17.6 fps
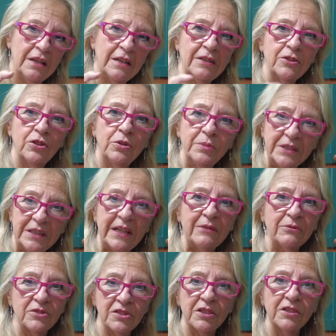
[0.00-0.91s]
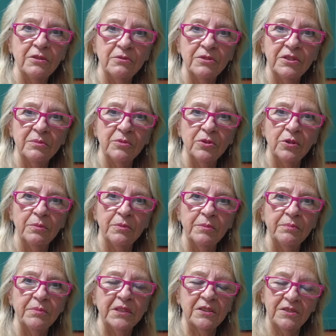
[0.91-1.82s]
coming out to you at the
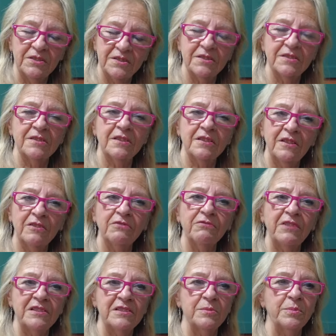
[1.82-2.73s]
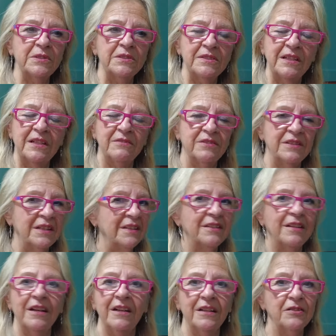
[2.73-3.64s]
moment, because there's a lot of recipes out there
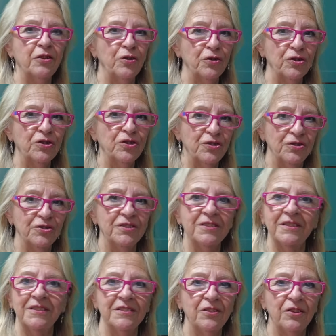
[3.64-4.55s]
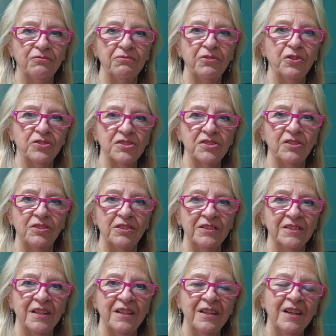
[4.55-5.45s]
that are not good, that are not rock
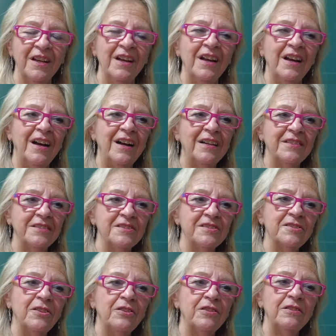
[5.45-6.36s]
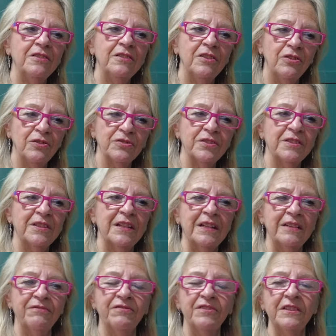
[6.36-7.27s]
solid, and there's not a lot that
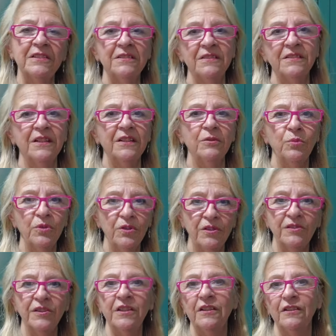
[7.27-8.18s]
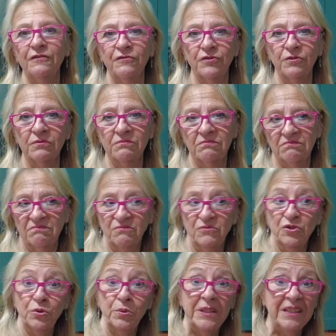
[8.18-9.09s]
I feel are worthy of
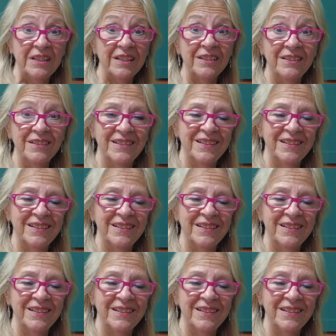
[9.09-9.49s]
tweaking.